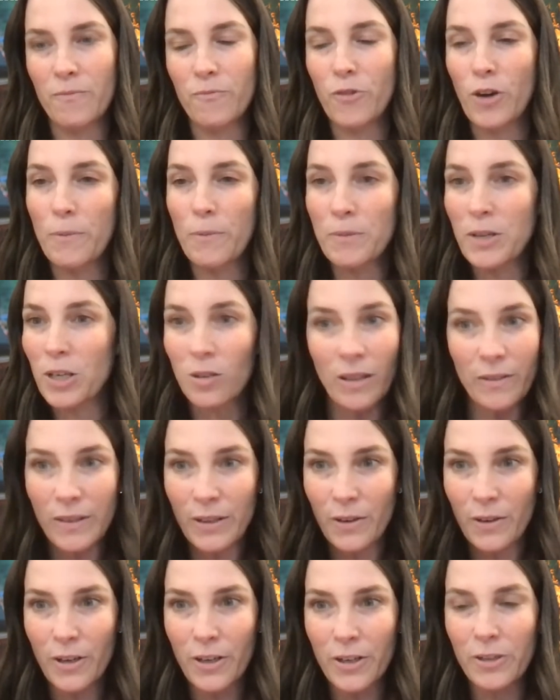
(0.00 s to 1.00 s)
from their
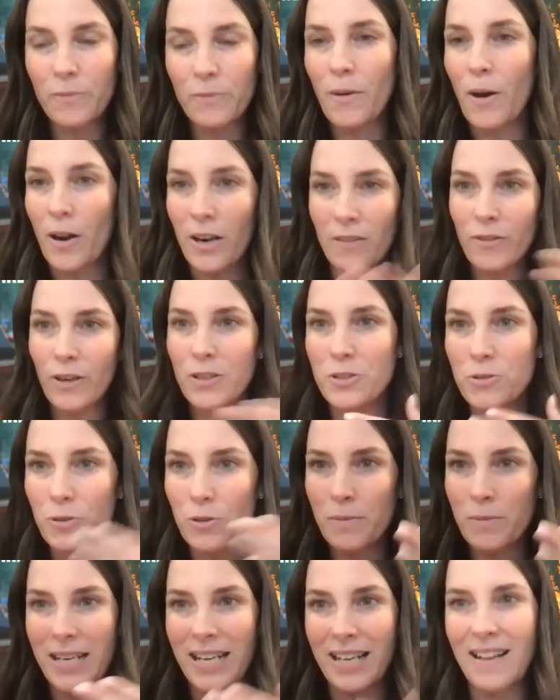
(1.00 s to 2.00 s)
living room on a
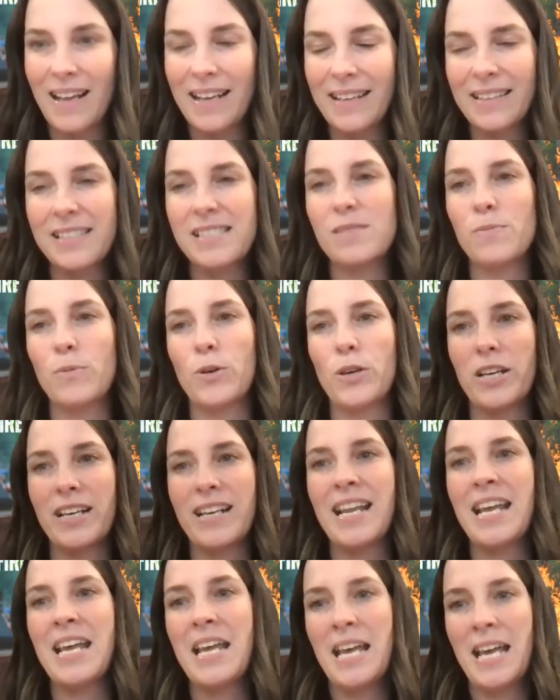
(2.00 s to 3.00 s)
virtual meeting like this
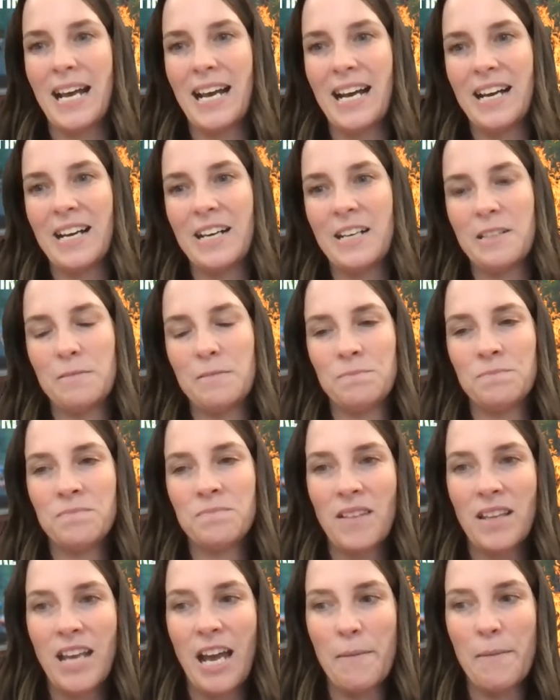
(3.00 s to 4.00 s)
one
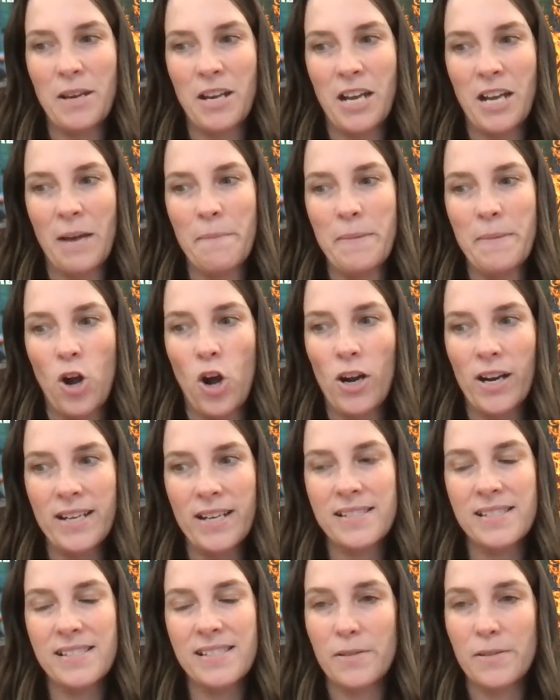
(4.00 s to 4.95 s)
coming up in August.